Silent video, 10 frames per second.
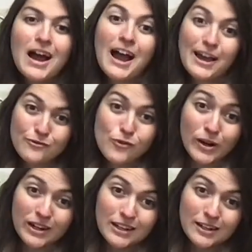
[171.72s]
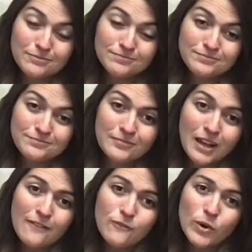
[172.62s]
I avoided it.
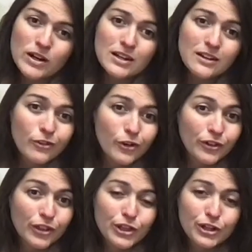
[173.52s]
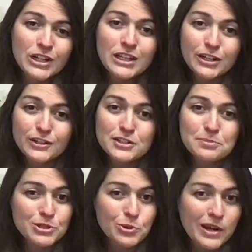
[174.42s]
I avoided it for over 30 years
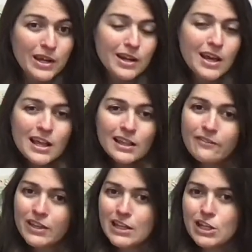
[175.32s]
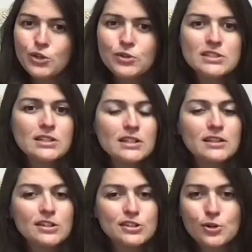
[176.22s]
between living in Houston
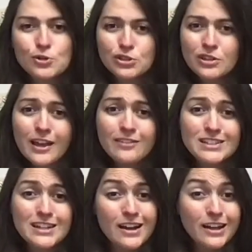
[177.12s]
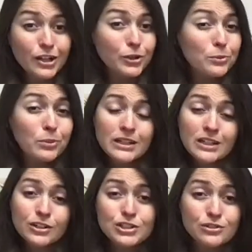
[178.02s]
and the social life did not include bringing
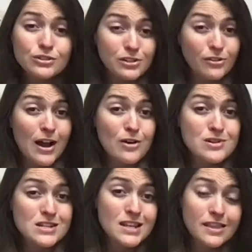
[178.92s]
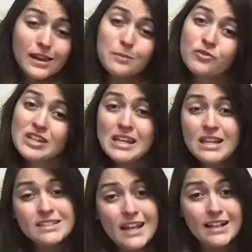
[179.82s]
your children around. And then I moved to
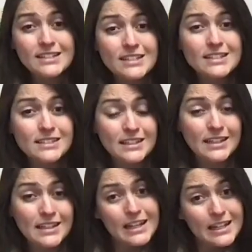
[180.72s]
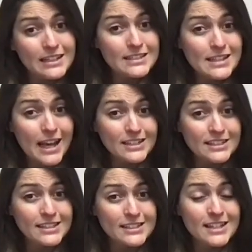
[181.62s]
East Texas, and in East
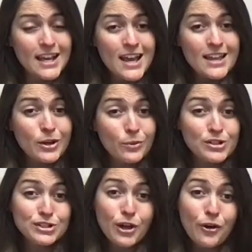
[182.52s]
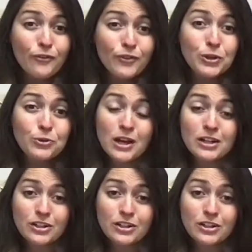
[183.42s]
Texas, there were so few young